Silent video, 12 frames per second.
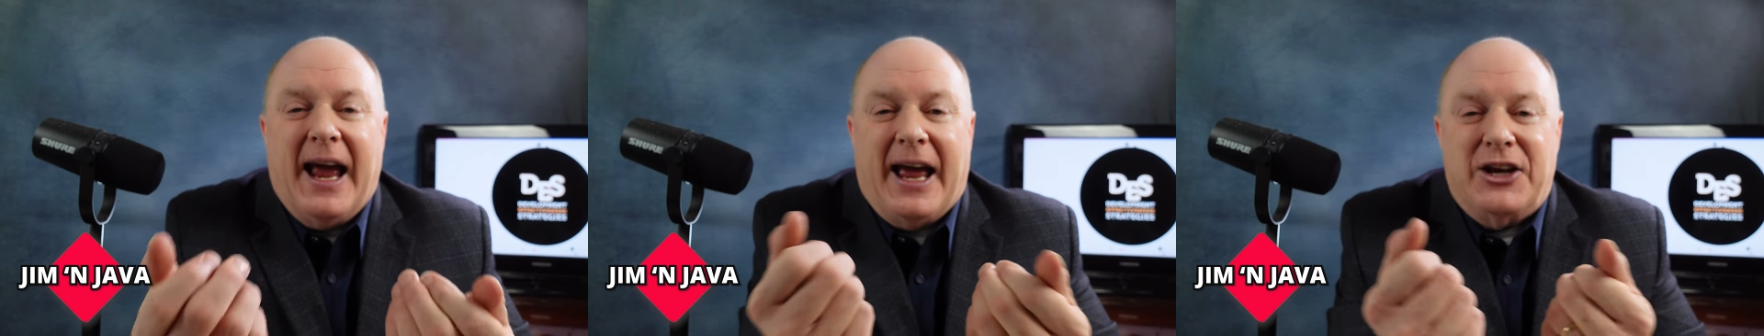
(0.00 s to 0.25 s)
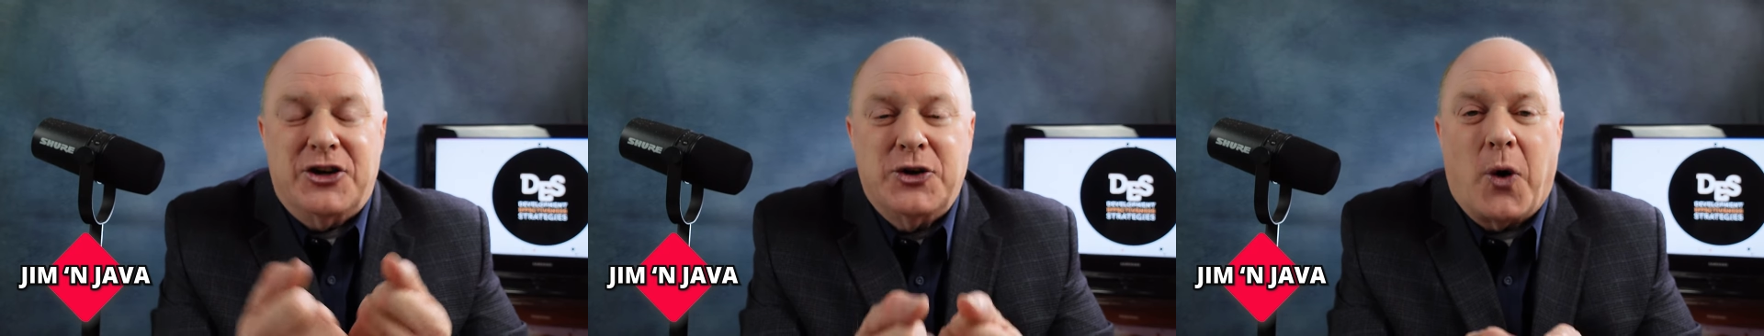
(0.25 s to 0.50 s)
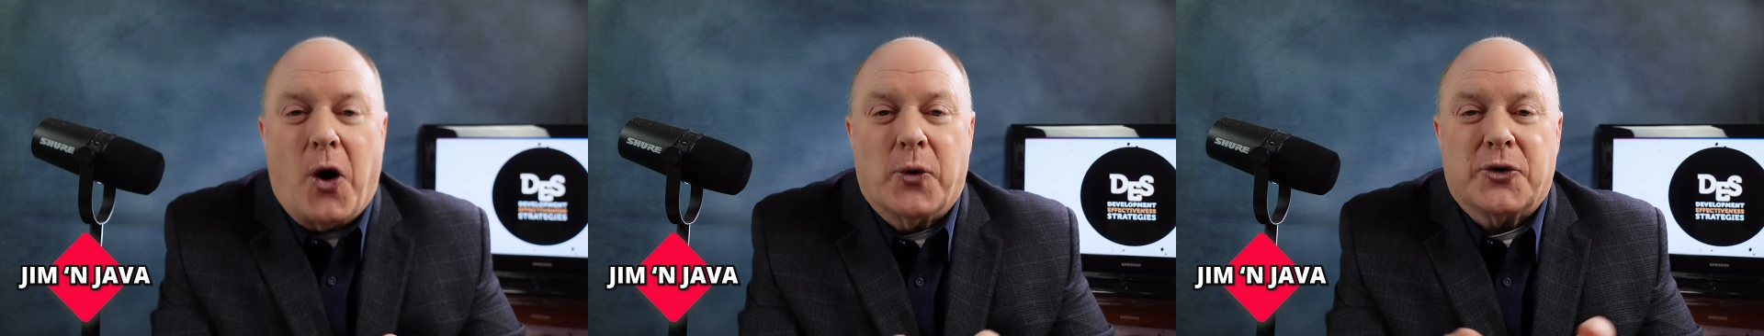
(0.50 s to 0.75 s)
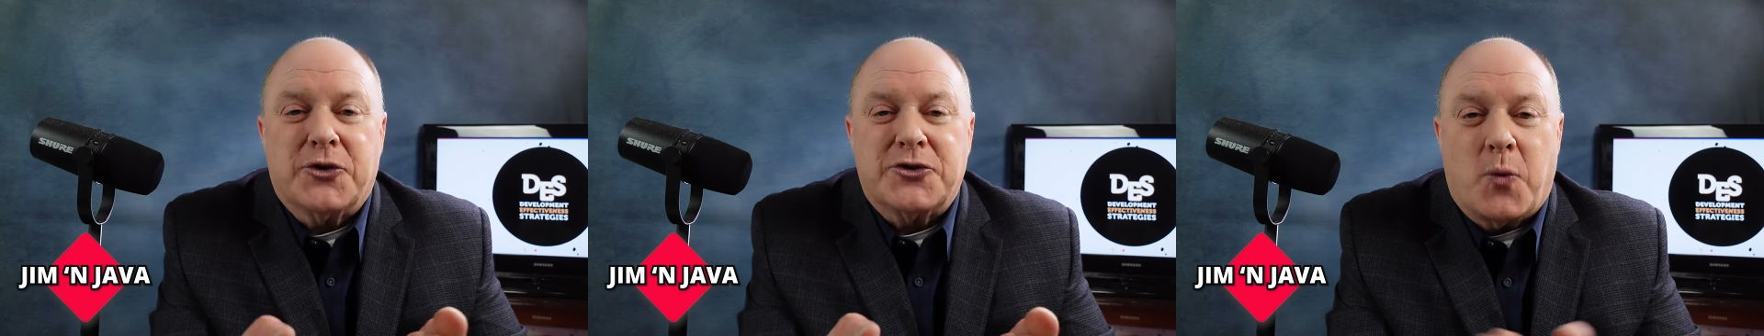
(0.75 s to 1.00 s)
and new
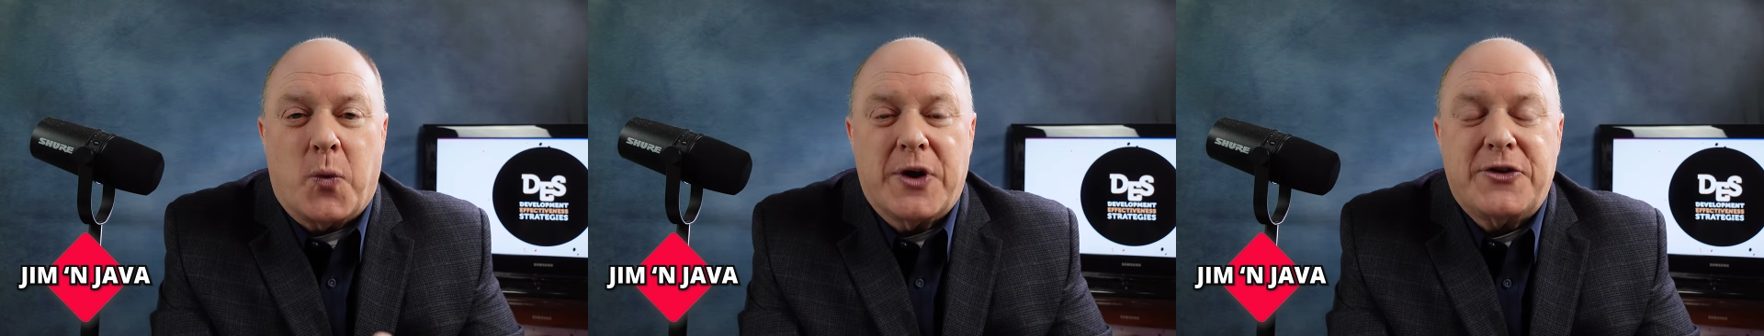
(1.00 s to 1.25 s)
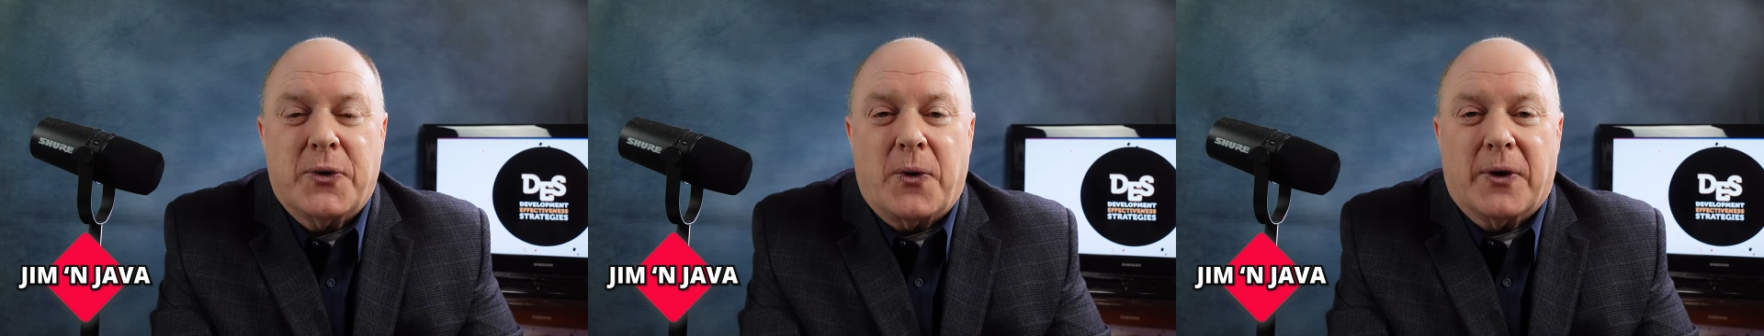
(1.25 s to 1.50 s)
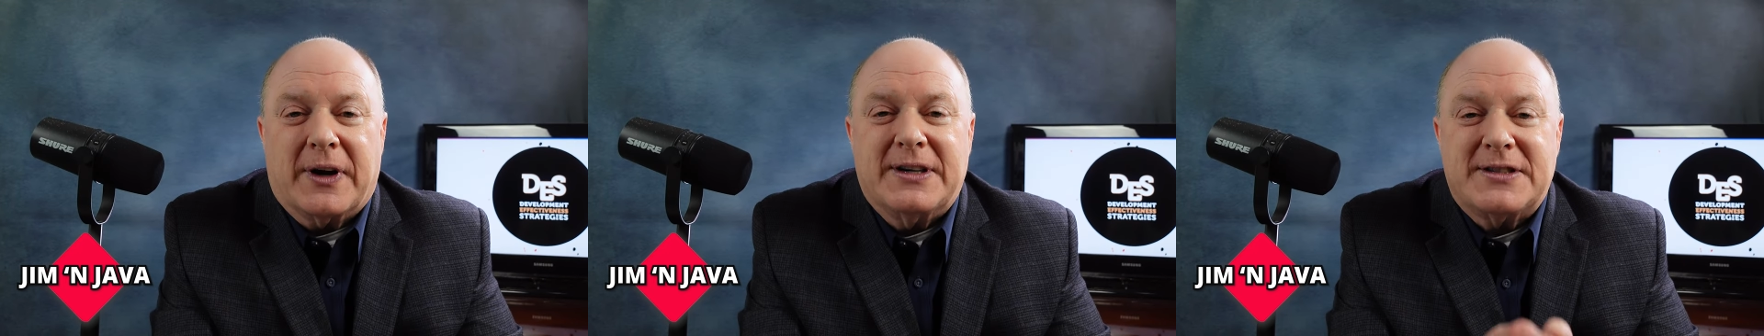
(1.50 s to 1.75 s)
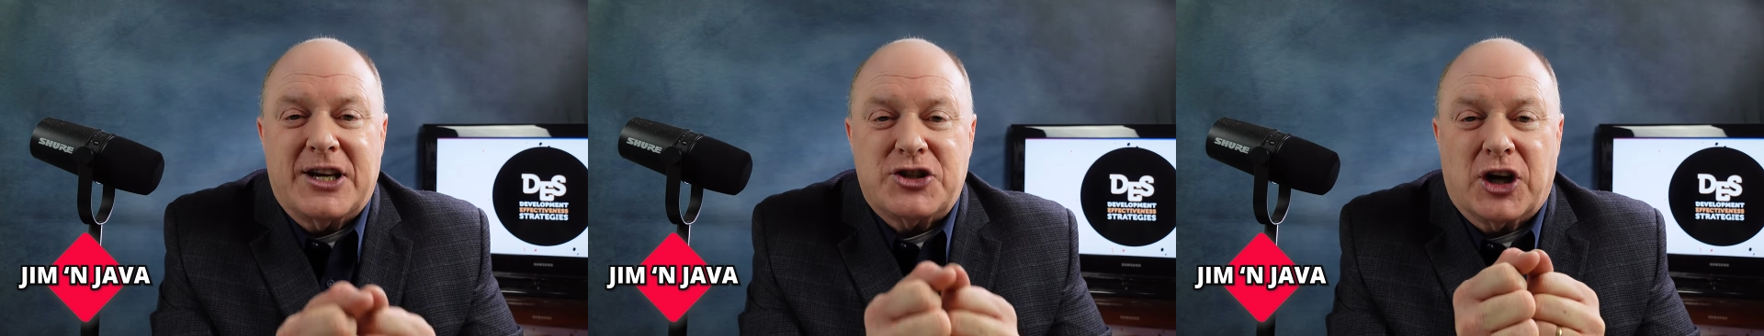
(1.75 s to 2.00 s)
owners with your
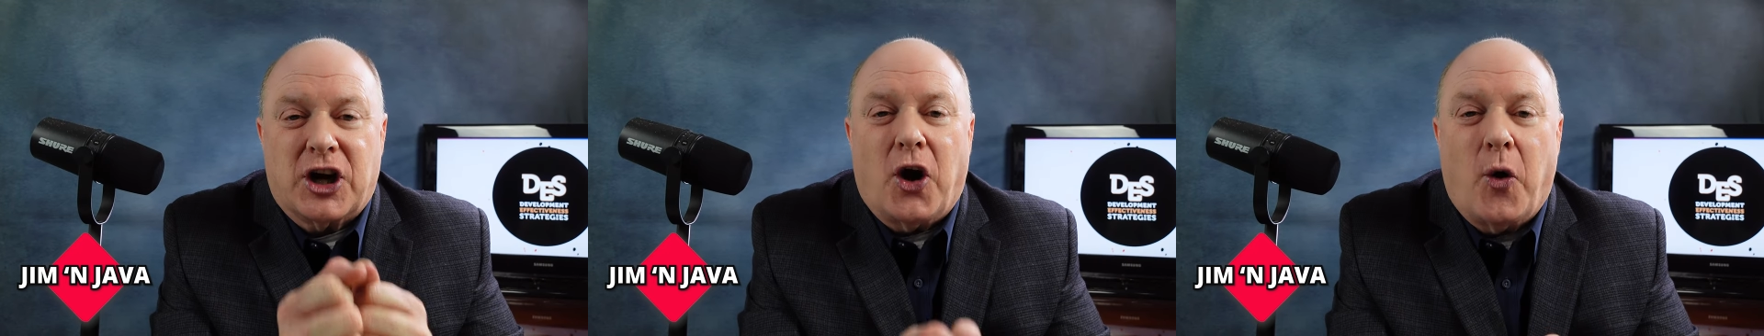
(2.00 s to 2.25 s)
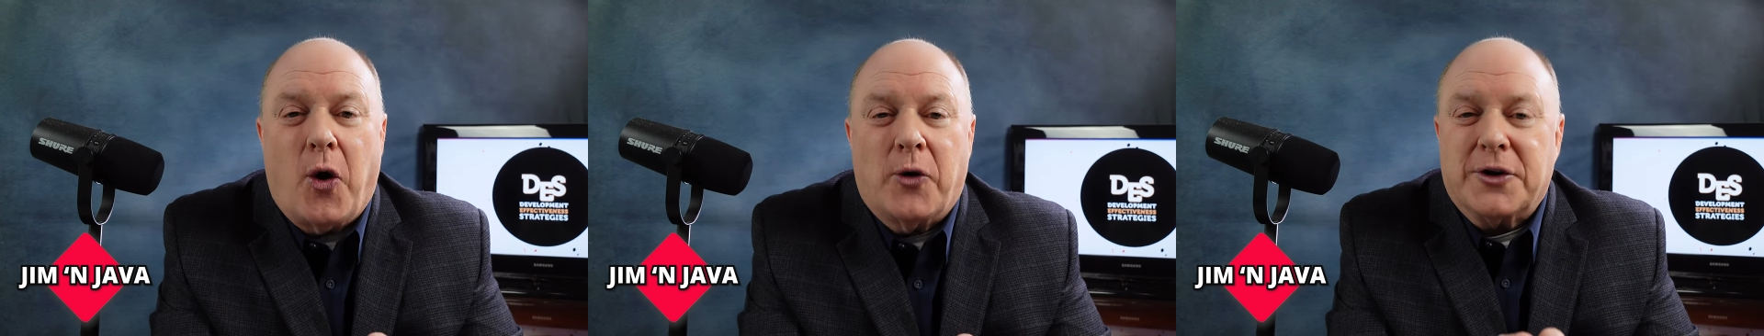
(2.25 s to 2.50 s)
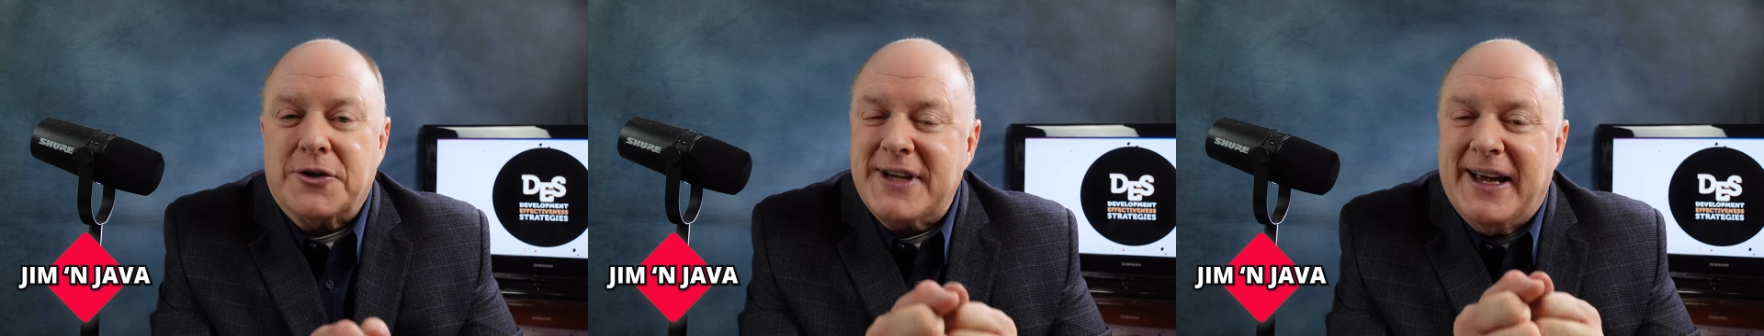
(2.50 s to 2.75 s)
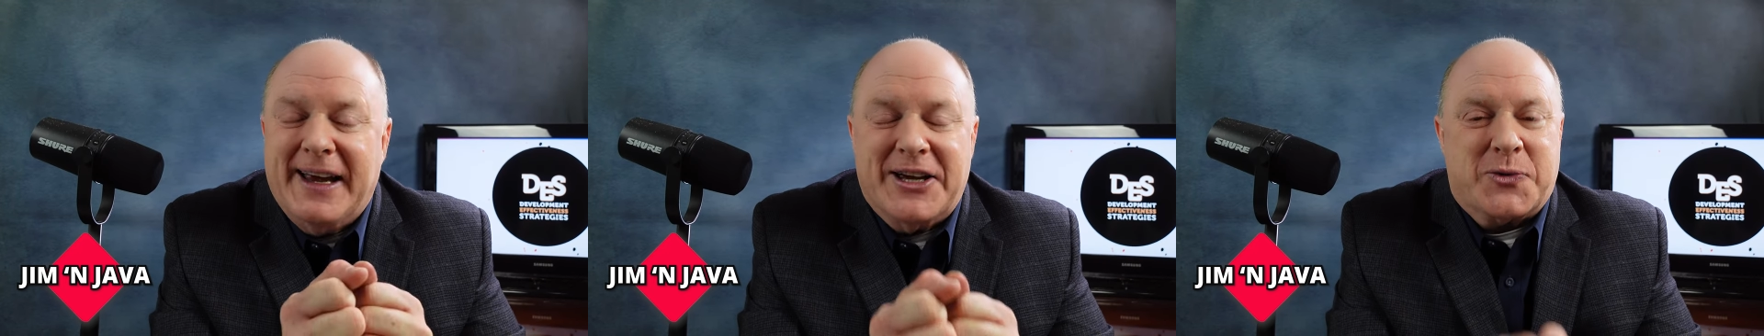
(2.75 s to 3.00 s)
organization, co owners,
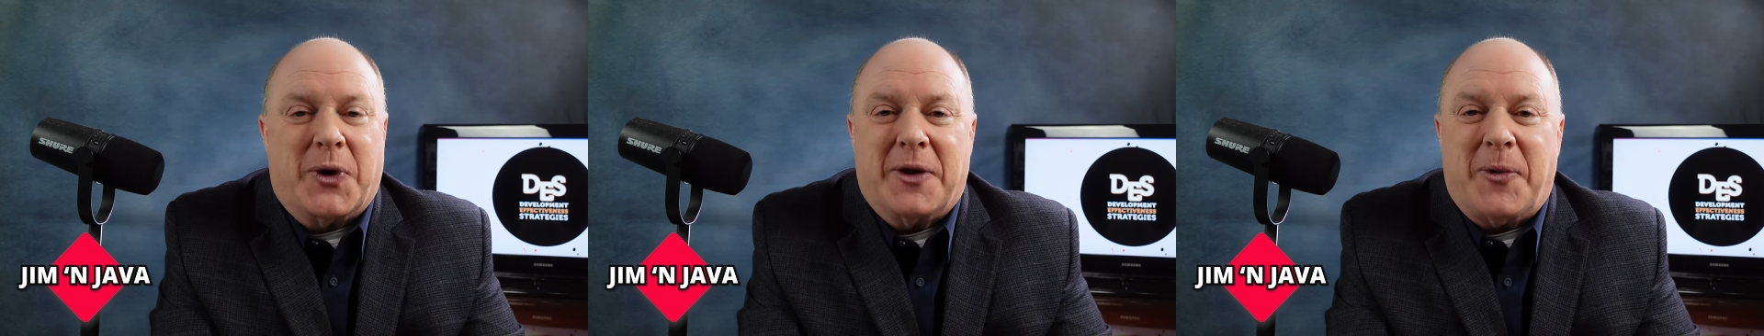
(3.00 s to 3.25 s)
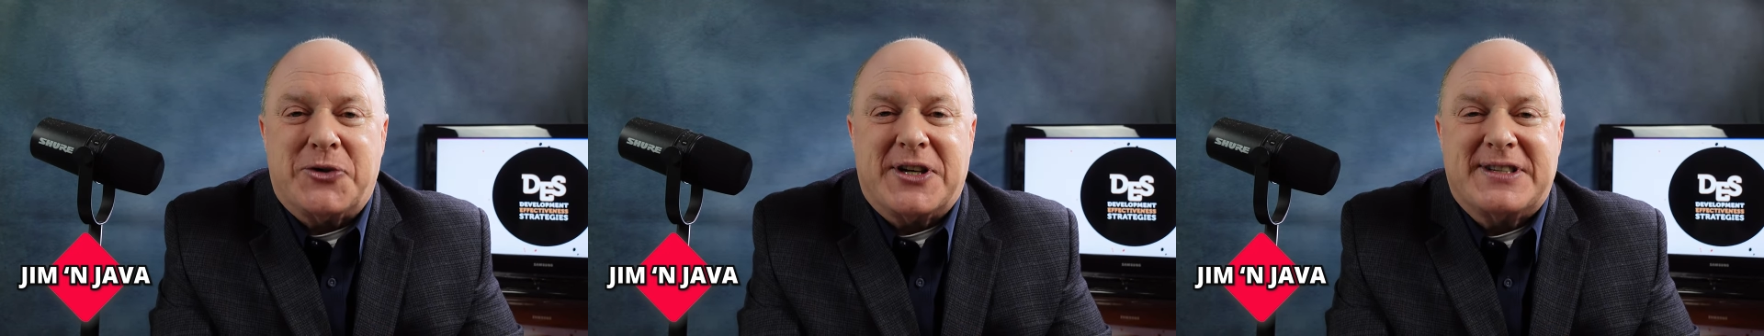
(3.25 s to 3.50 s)
is one of the most